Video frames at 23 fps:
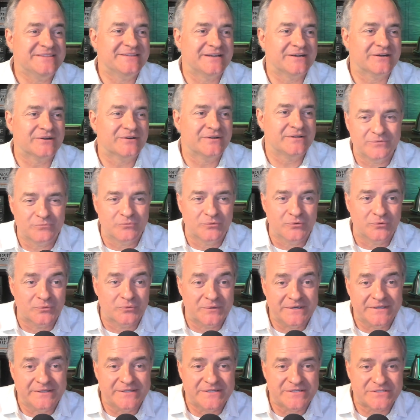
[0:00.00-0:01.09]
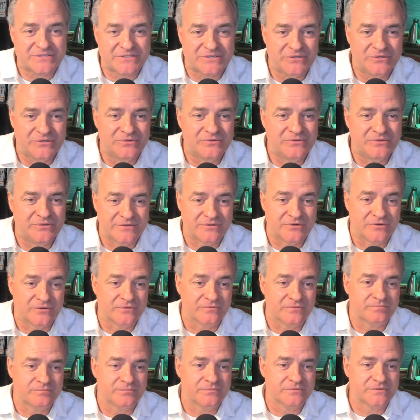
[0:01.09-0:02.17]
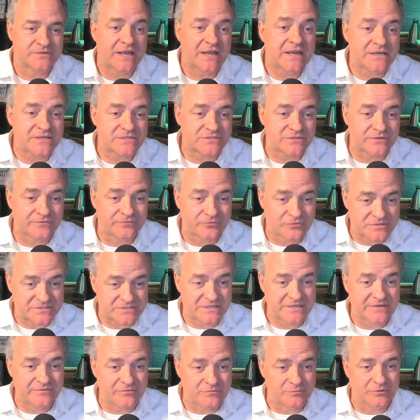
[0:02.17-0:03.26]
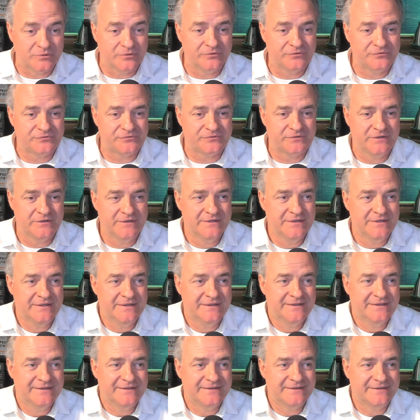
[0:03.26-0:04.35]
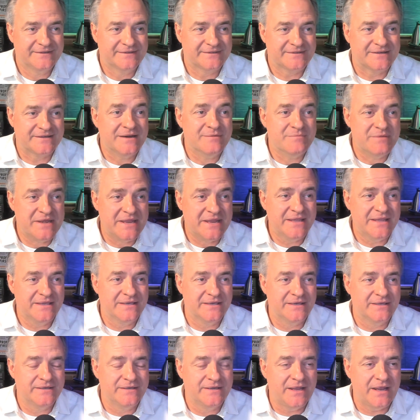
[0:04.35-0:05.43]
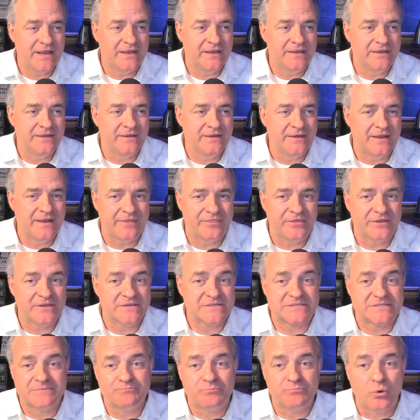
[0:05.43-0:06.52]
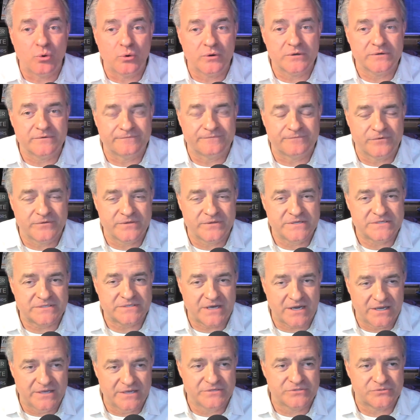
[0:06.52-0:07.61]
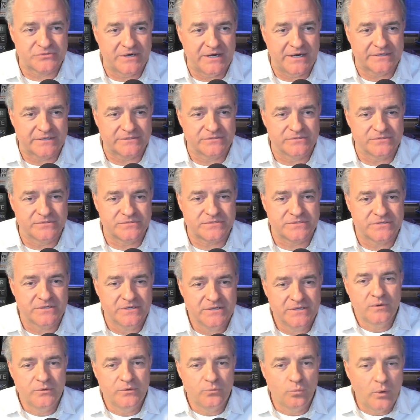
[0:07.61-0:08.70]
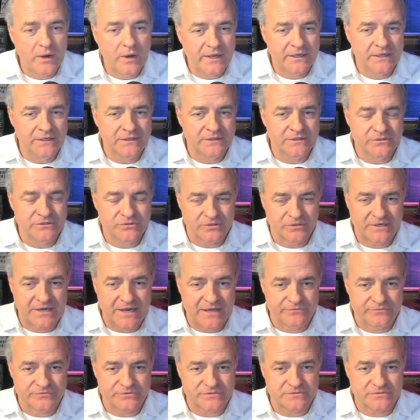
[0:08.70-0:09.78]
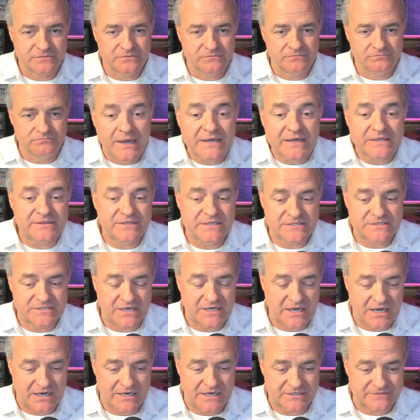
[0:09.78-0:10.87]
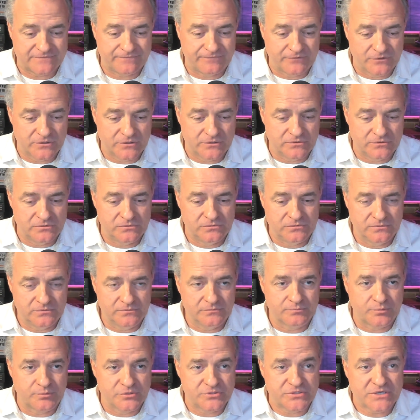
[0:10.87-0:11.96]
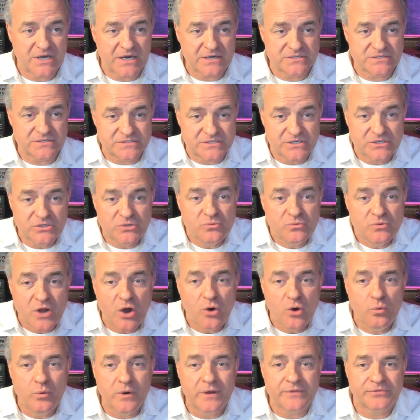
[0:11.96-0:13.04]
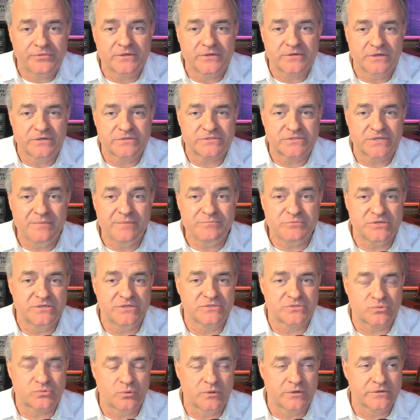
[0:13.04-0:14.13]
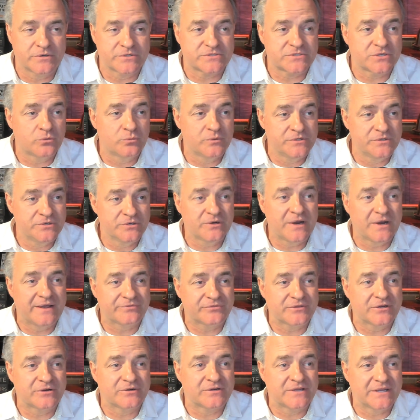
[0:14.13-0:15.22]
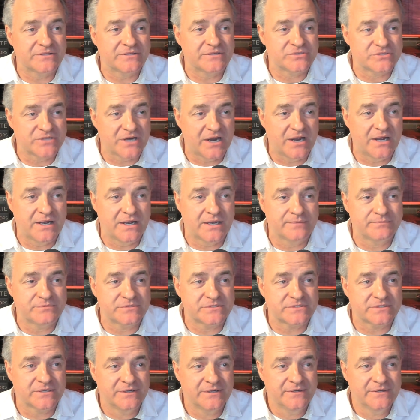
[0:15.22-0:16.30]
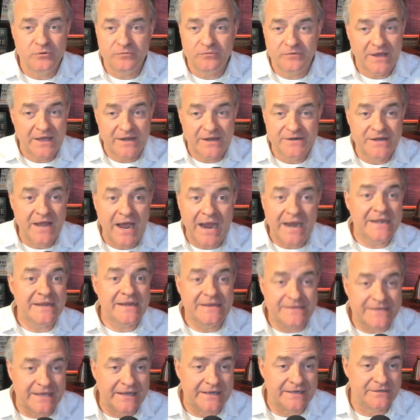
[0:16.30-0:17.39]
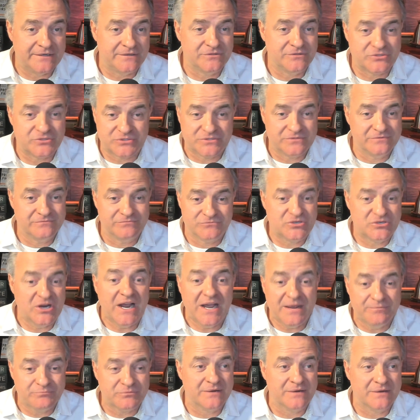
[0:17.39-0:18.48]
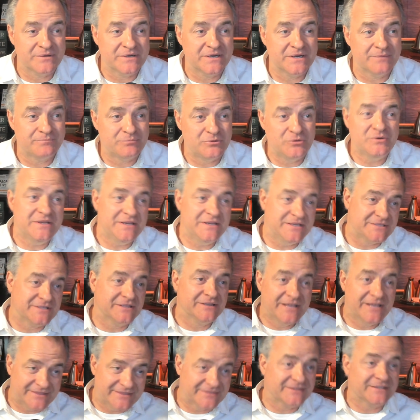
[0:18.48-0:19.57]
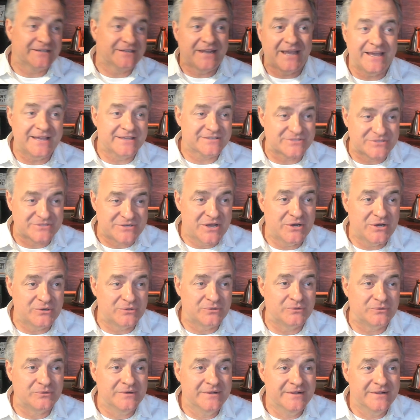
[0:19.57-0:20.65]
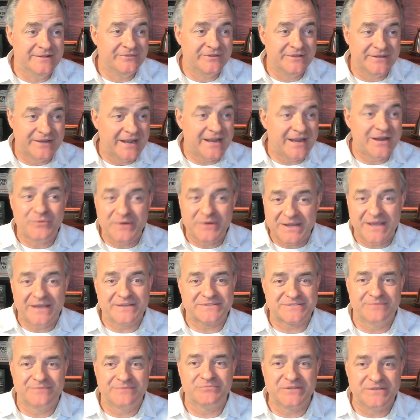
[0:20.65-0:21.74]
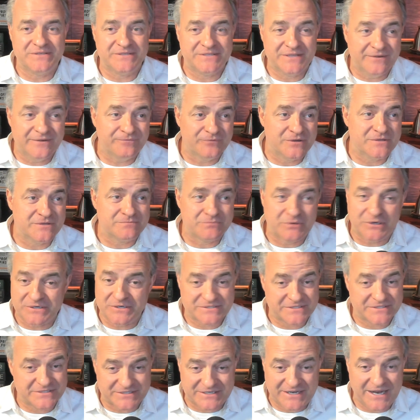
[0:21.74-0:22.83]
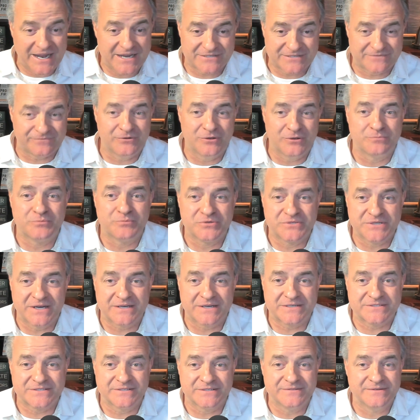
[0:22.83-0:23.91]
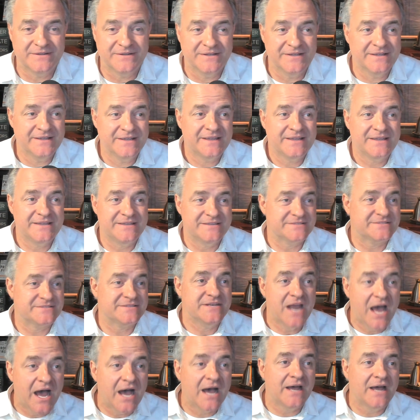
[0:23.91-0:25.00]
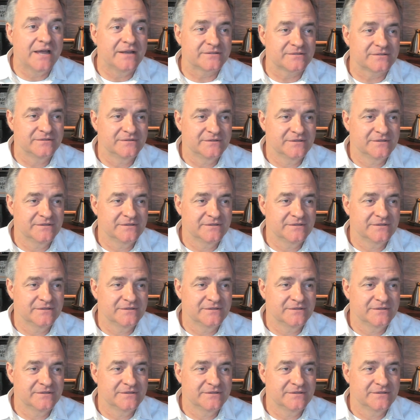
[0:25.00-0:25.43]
in there, it will really skew your days of receivables coming in. And I think it's important for these contractors, when Wade and your accountants make these cash flow projections, that you know what the assumptions were. So when you're out there getting jobs, if you've got a 90-day job coming up, you need to let the guys know that, hey, we got something different, because this cash flow projection is not